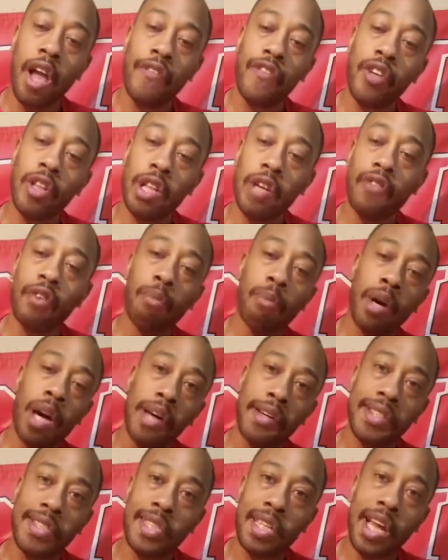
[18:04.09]
If you live a
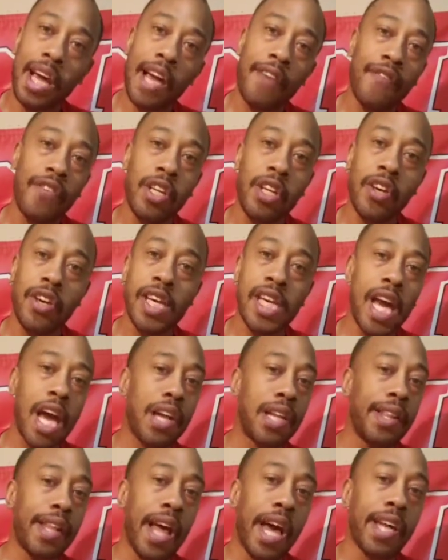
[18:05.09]
modest life and you ain't
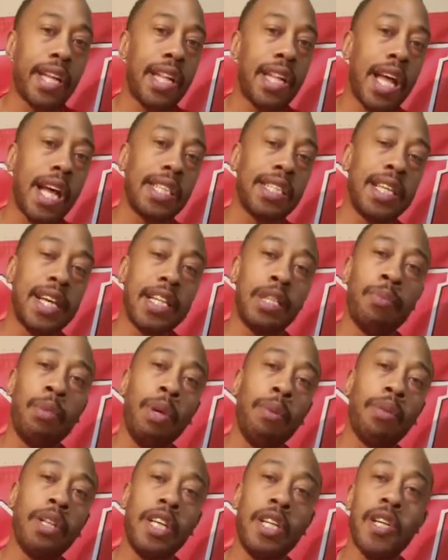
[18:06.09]
got a lot of times
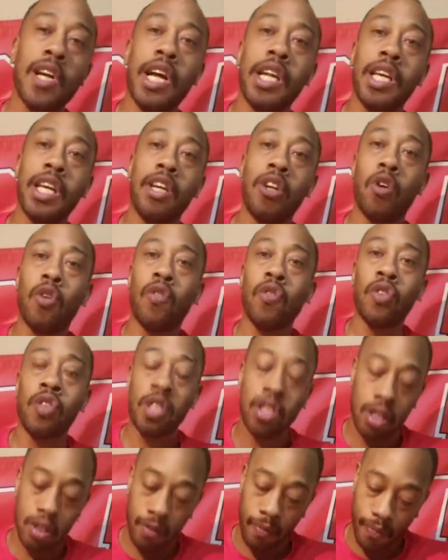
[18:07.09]
people ain't trying to get over
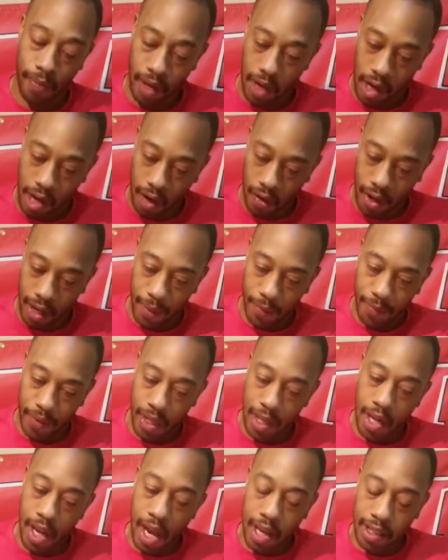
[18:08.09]
on you. All right. It
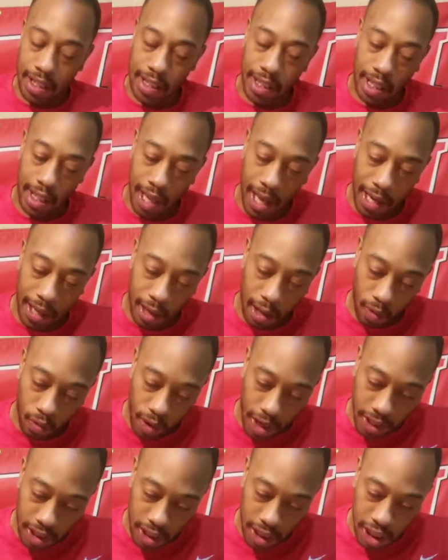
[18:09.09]
says the light of the
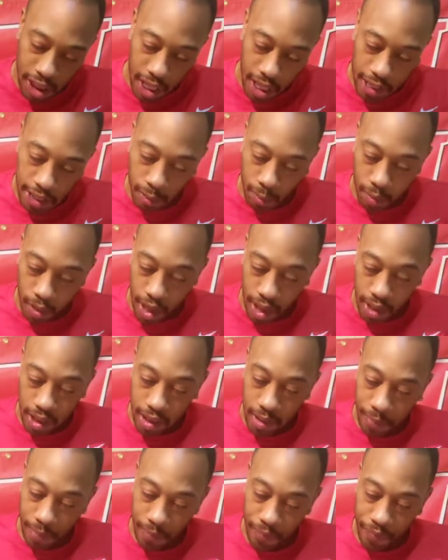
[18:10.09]
righteous shines
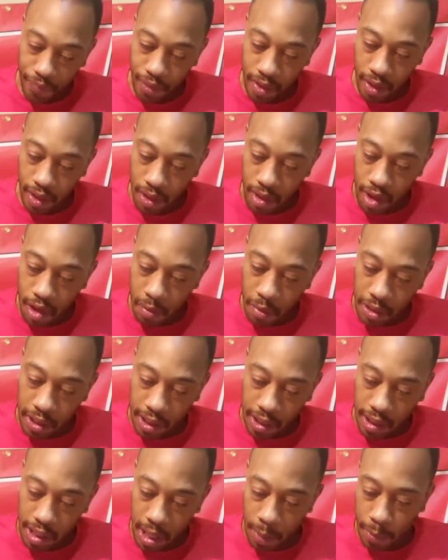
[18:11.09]
brightly, but
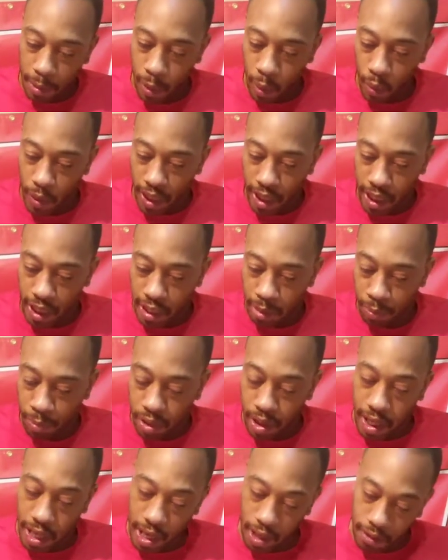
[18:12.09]
the lamp of the wicked is
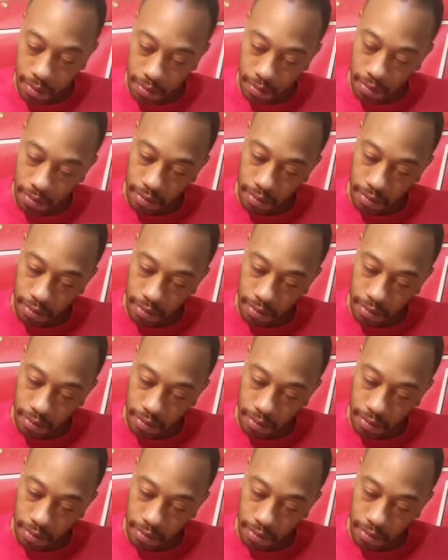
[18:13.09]
put out.